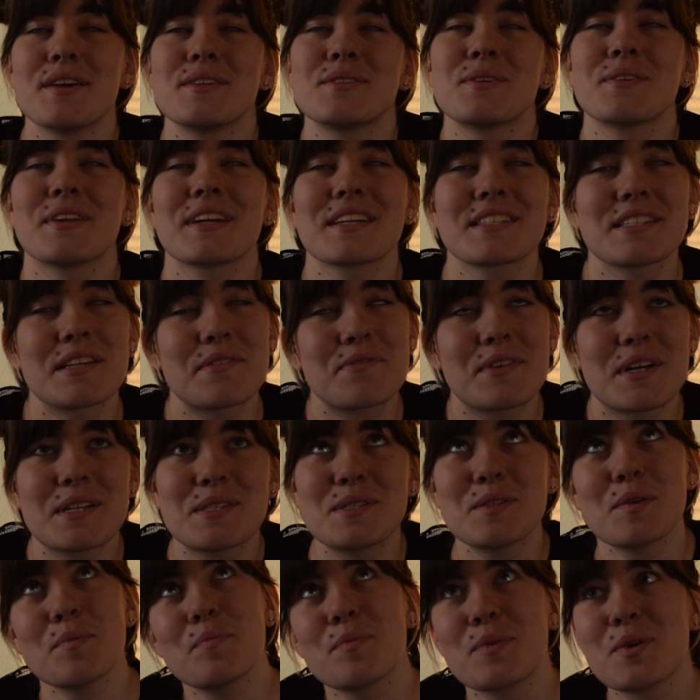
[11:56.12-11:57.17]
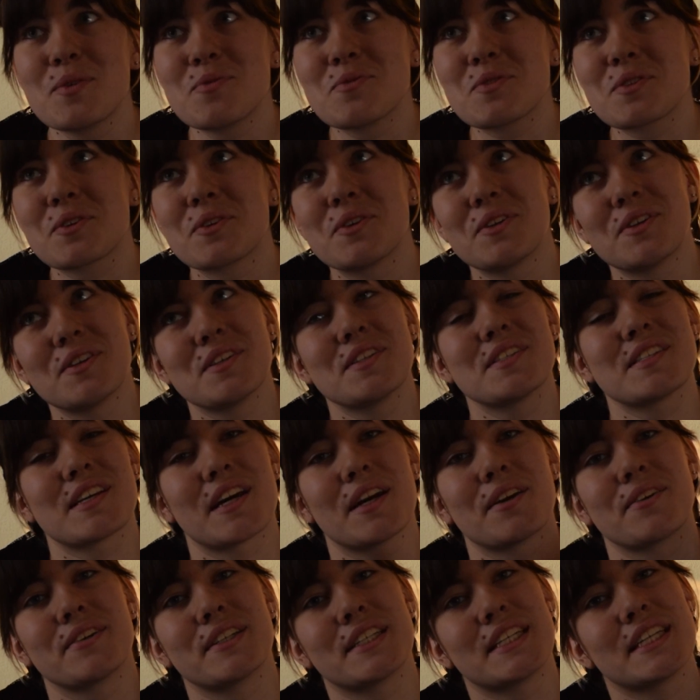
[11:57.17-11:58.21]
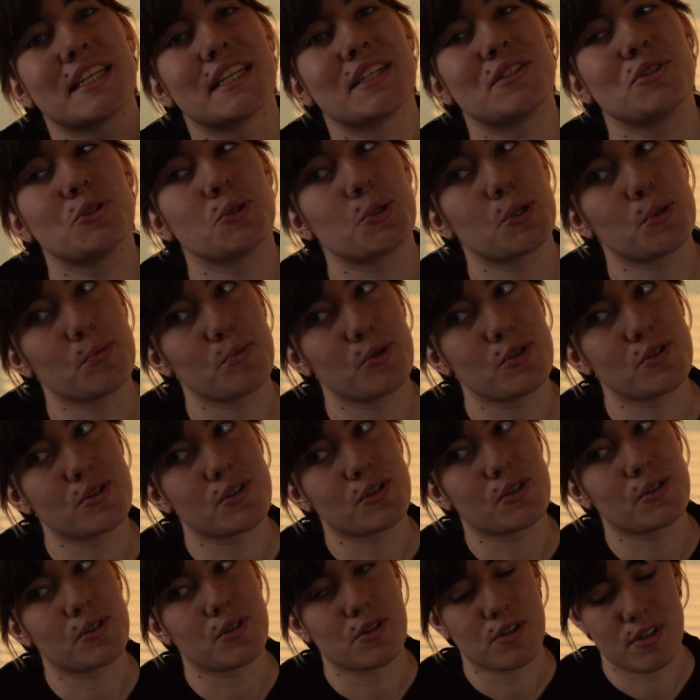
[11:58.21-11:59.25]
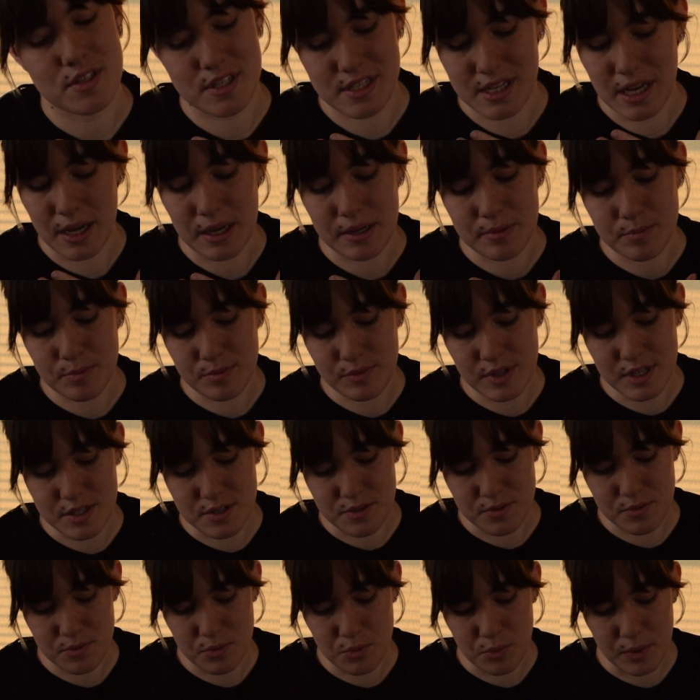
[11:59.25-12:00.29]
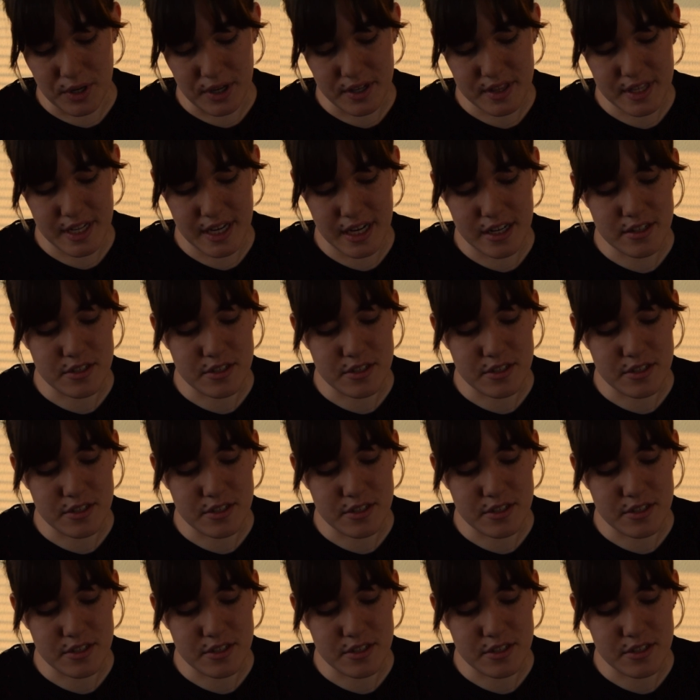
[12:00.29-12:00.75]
so next I've got some musicals. I really enjoy musicals. I, it's weird that I